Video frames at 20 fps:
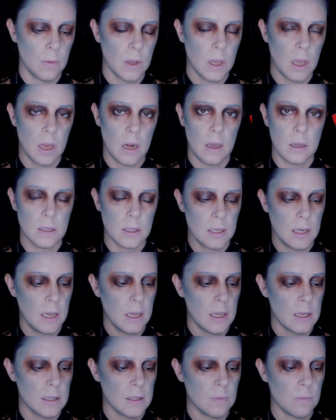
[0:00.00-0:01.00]
Gonna
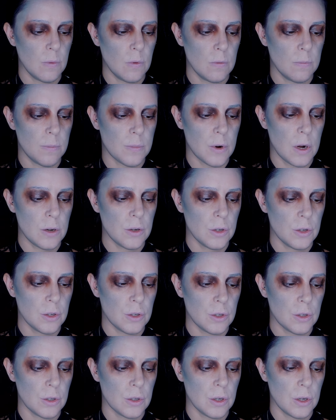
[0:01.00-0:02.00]
take a small
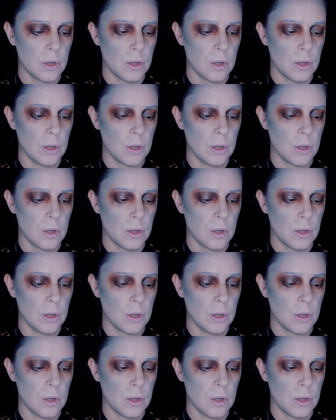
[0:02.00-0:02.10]
brush